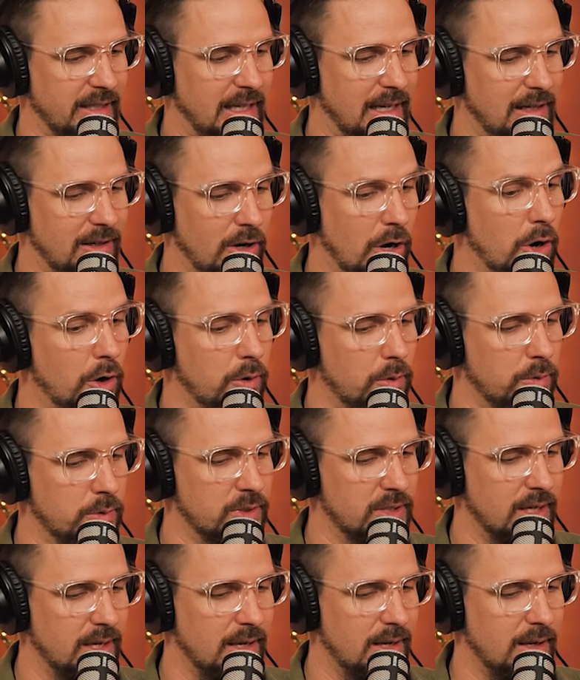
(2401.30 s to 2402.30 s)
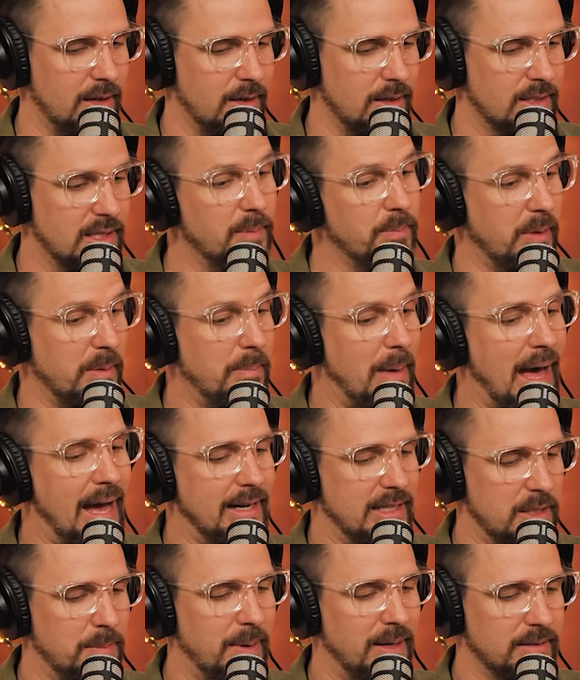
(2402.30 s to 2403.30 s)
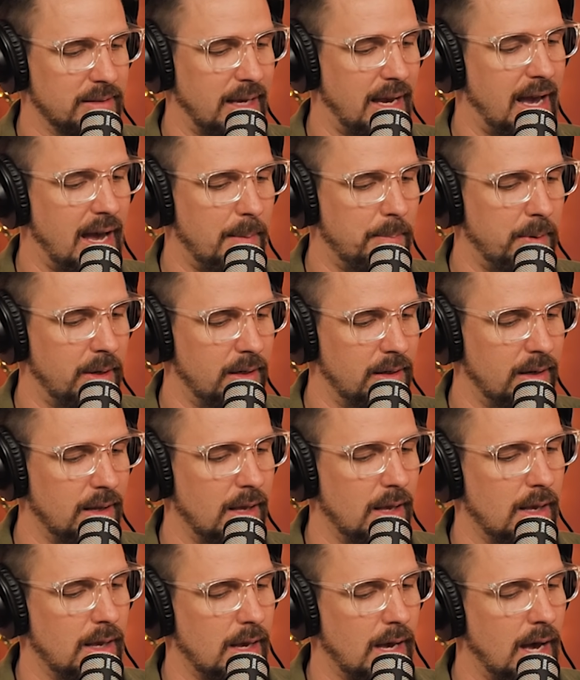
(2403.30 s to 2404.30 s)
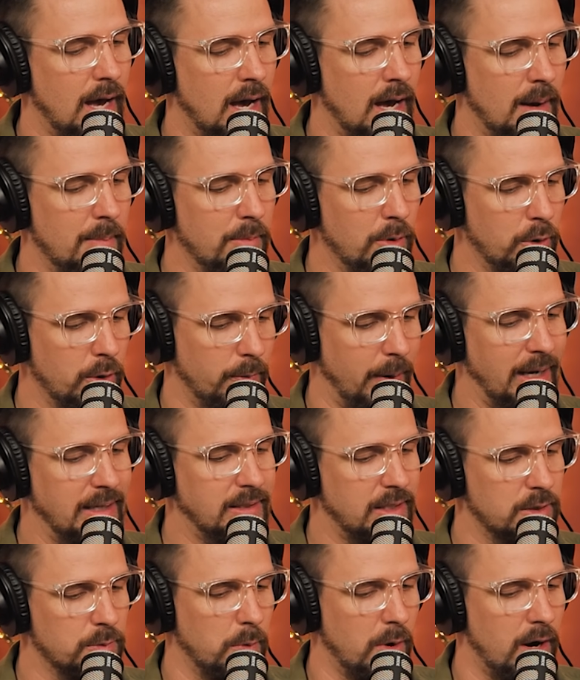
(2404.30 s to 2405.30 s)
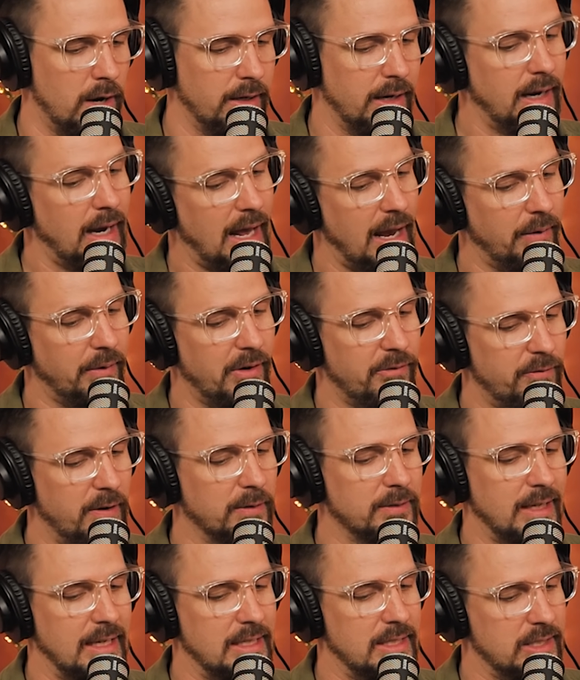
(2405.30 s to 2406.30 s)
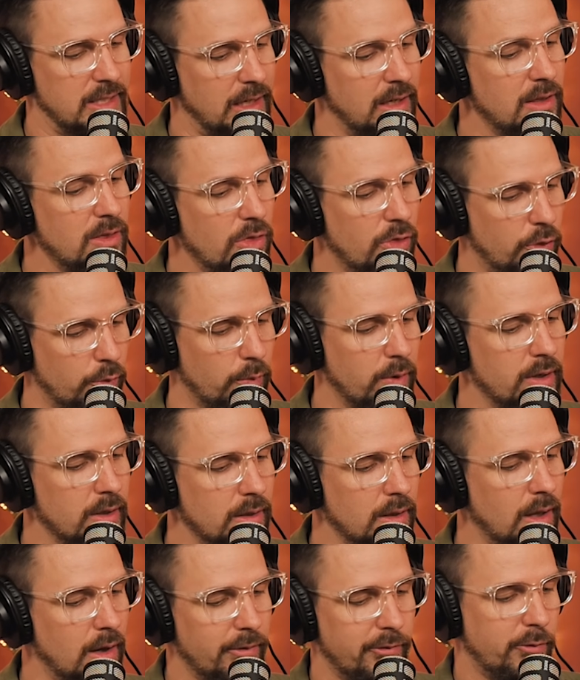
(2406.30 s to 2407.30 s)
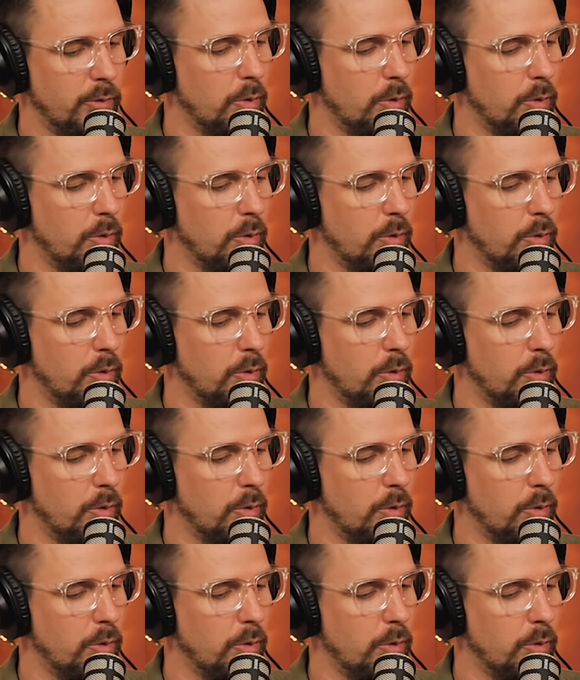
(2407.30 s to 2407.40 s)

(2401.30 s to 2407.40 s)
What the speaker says: it knows something bad is about to happen. Moody raised his wand, and Harry felt a sudden thrill of